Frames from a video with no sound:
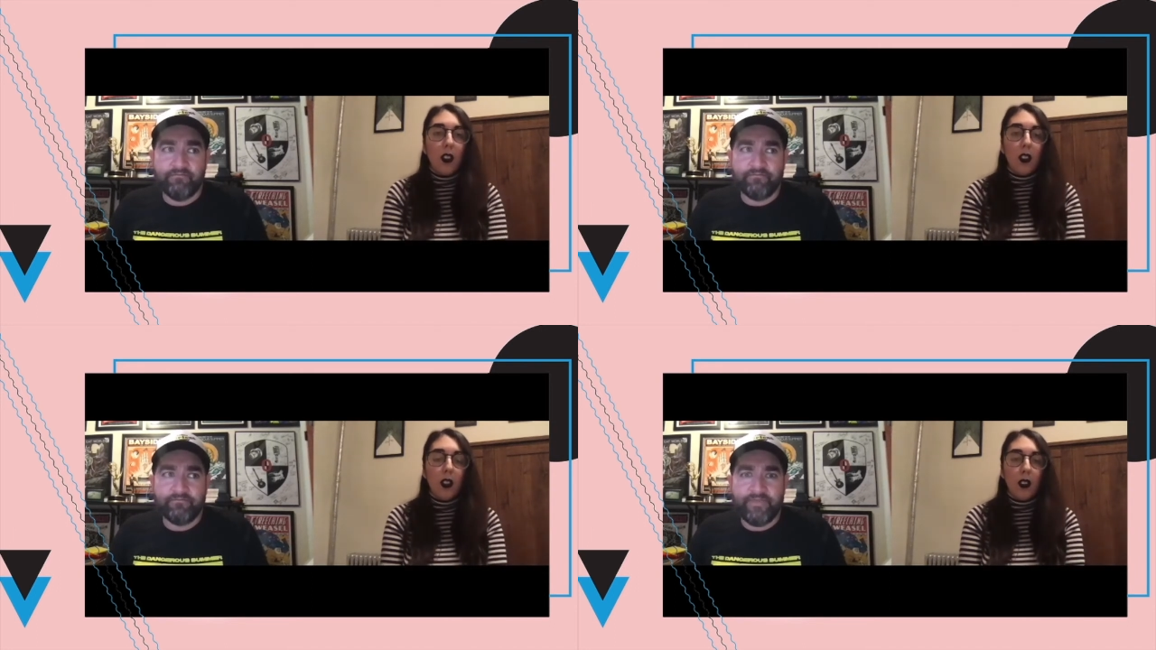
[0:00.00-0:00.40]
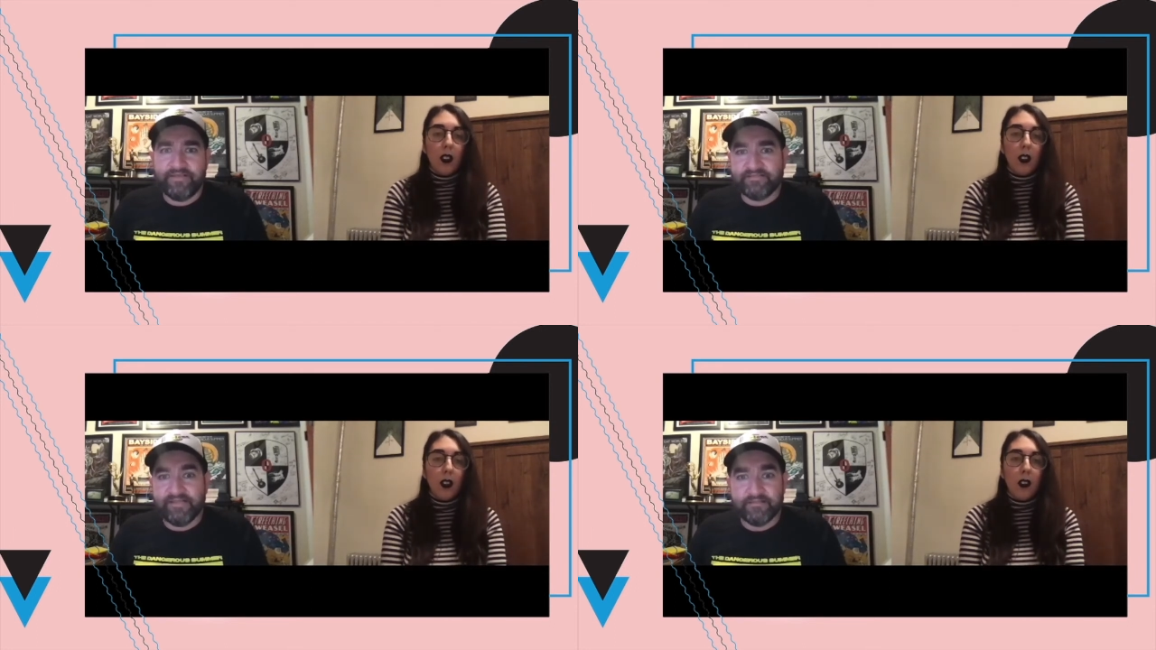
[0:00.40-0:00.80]
Speaker 1: make
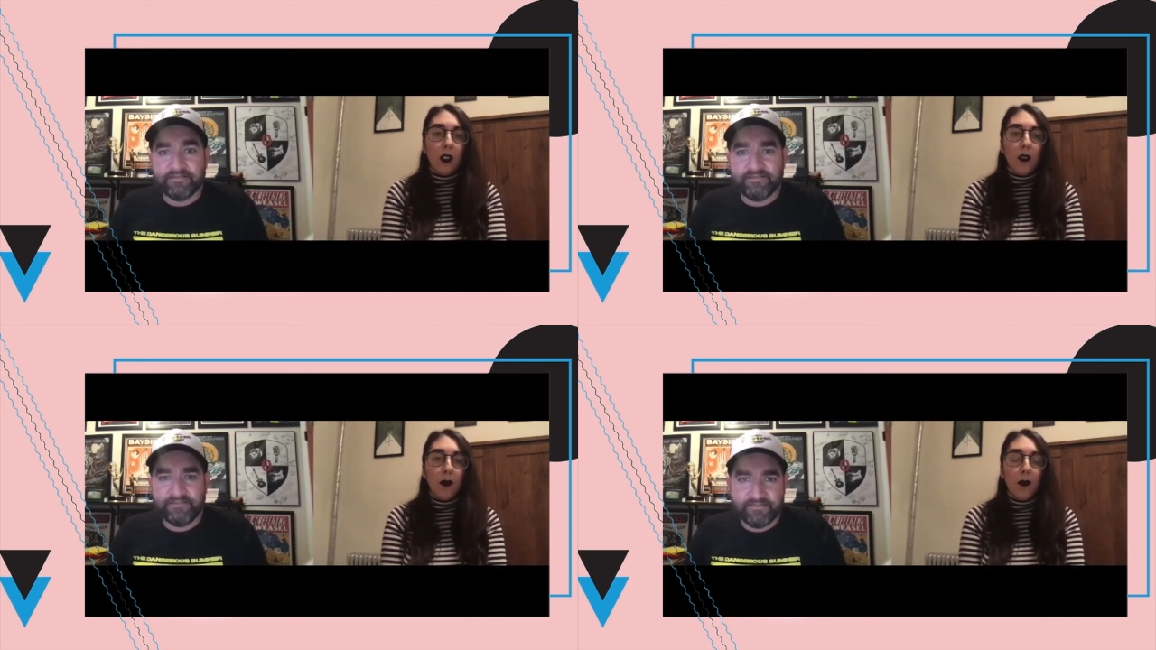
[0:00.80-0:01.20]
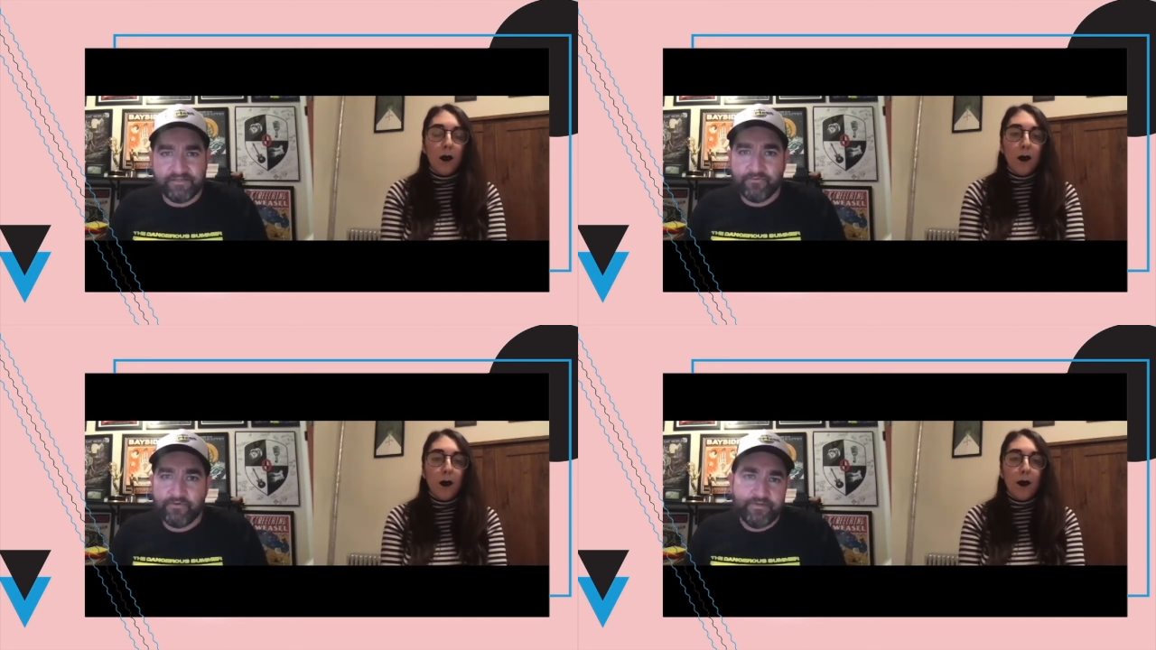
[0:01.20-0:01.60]
sense since i
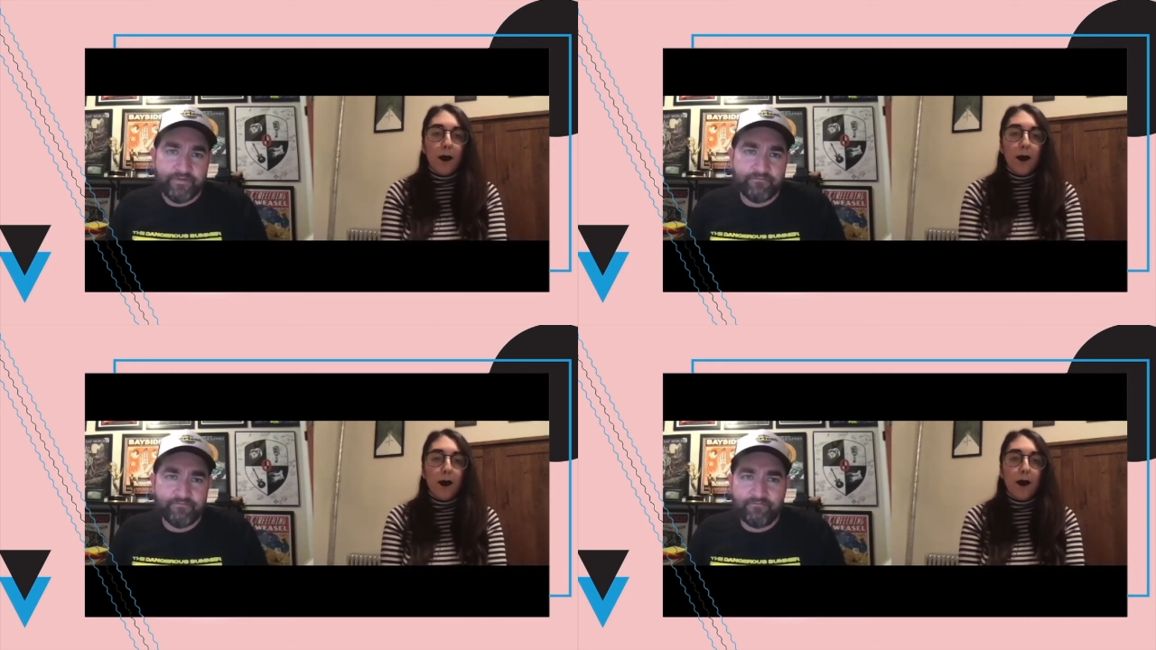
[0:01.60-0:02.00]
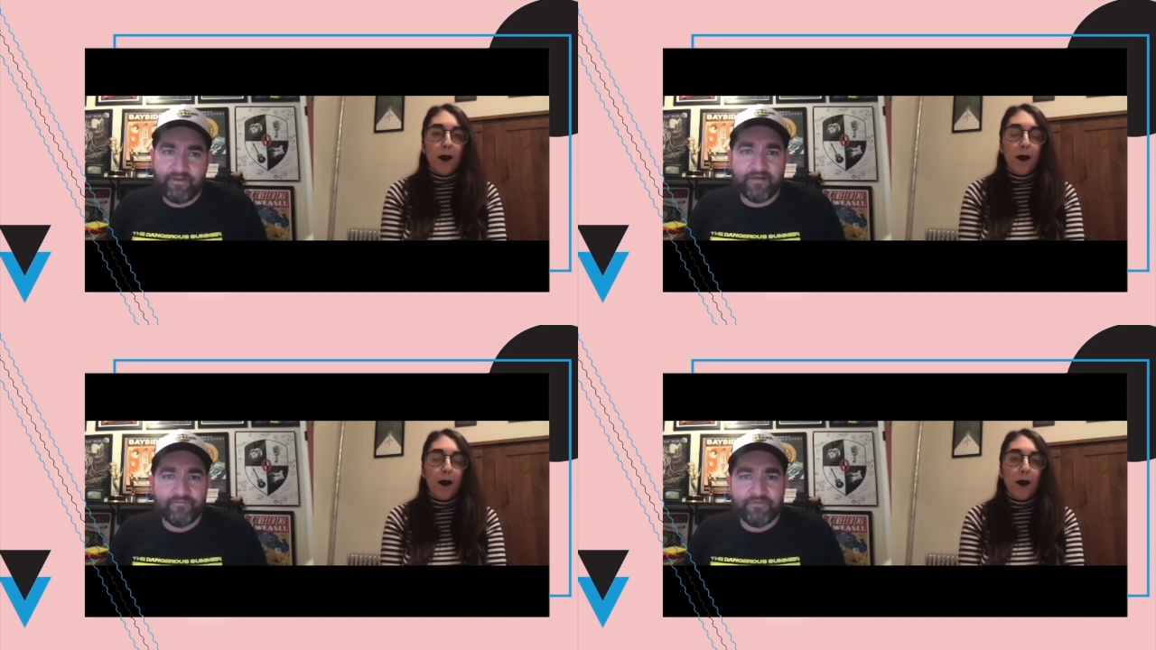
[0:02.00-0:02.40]
wrote it
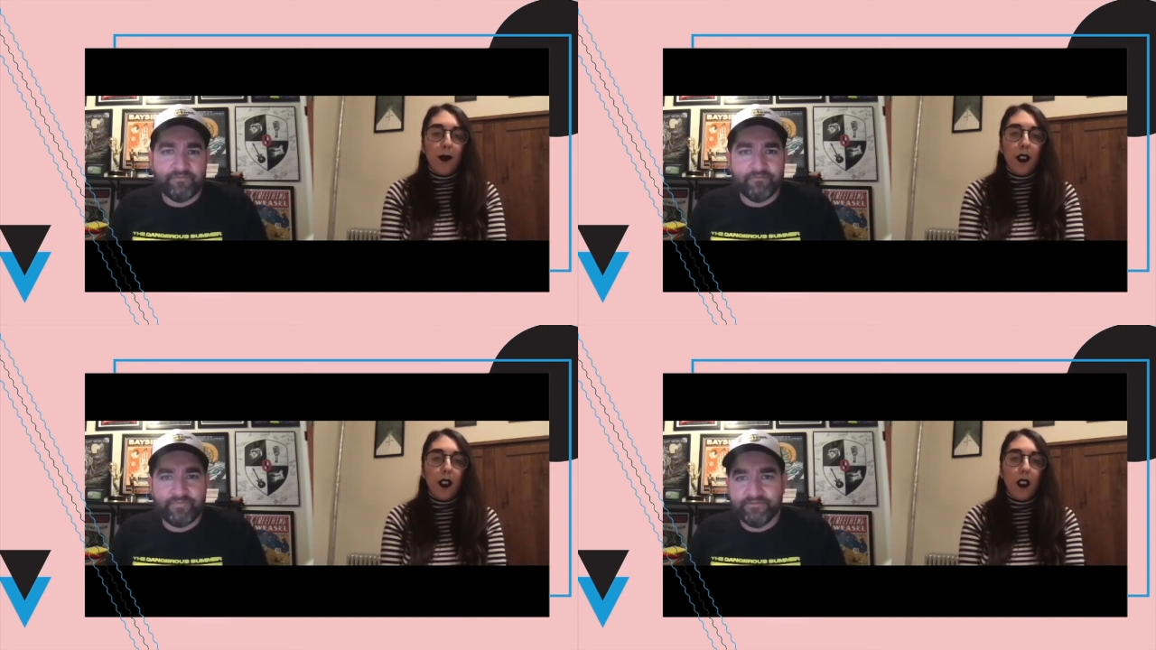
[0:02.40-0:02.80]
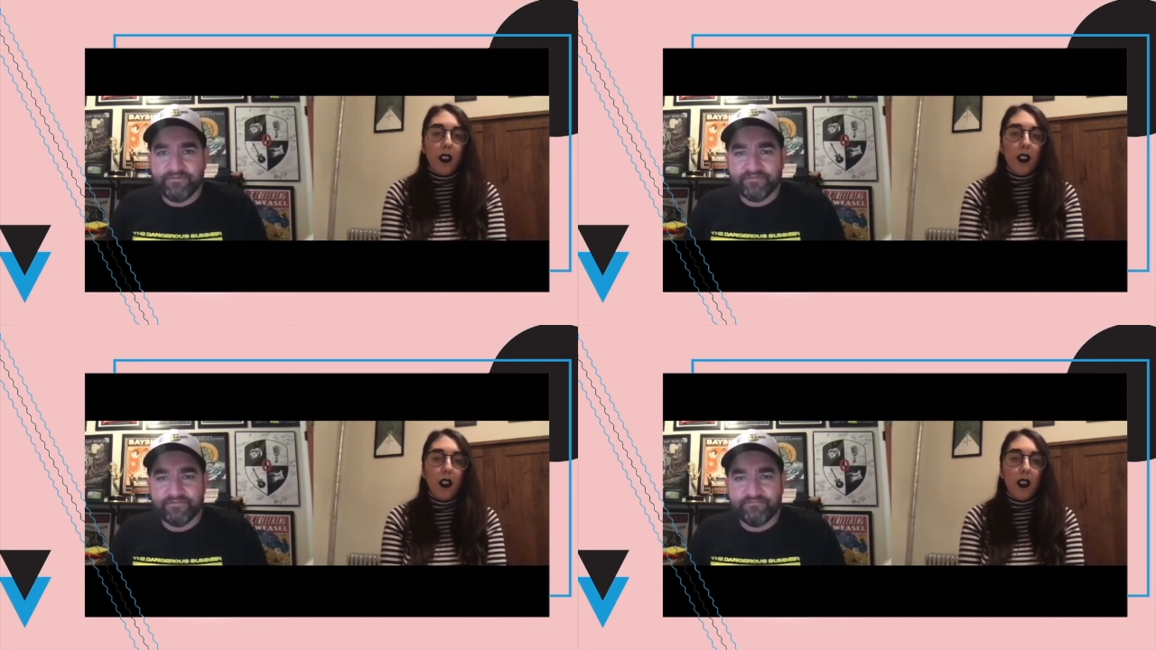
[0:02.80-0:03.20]
hopped up on pills and